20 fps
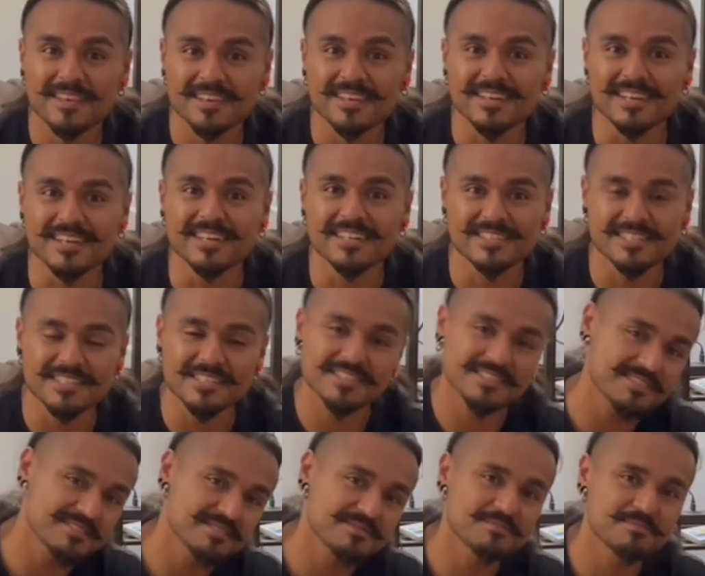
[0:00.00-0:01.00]
Yeah,
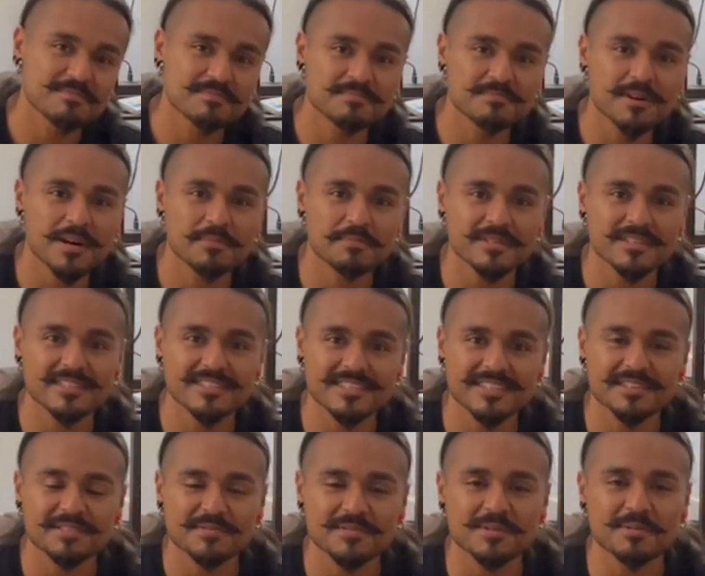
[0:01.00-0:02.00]
just popping it
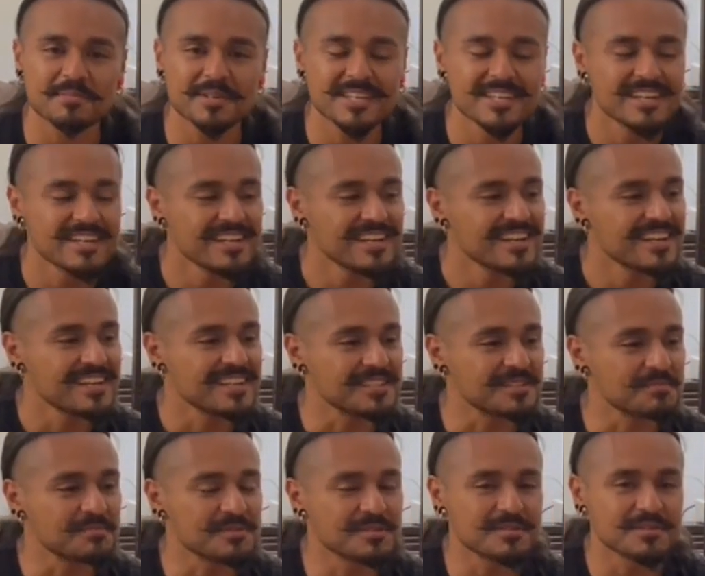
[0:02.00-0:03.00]
there for me in
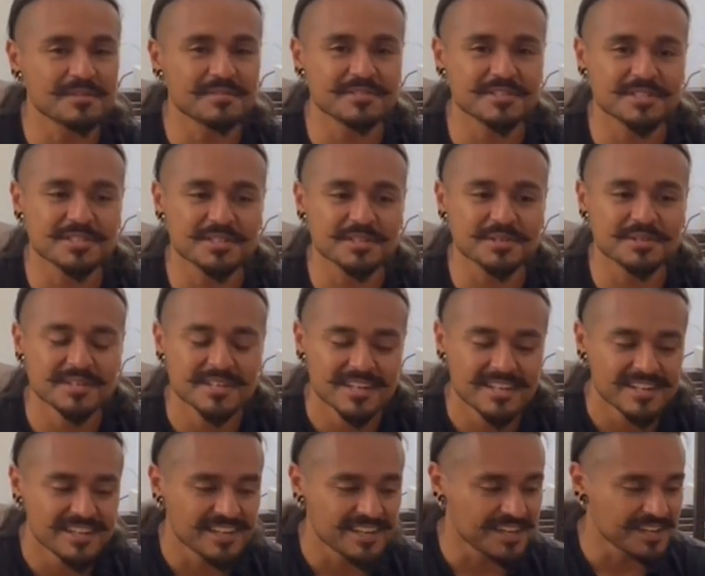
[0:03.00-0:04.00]
the middle of a show.
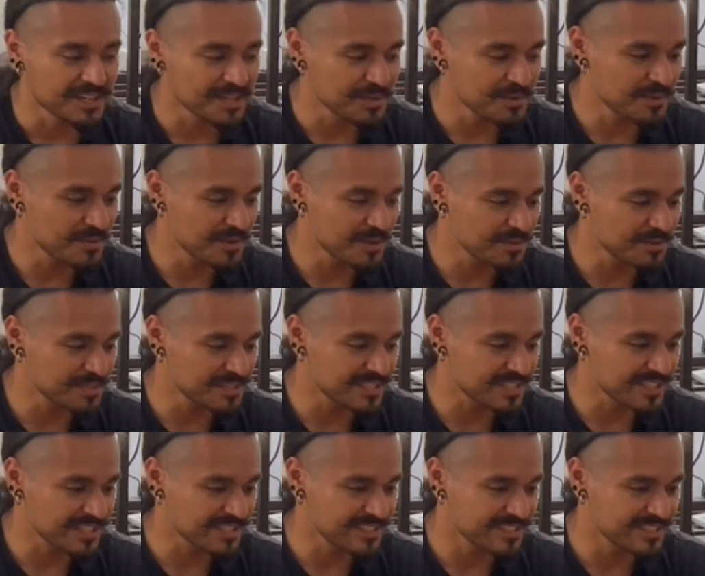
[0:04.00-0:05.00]
Where was I?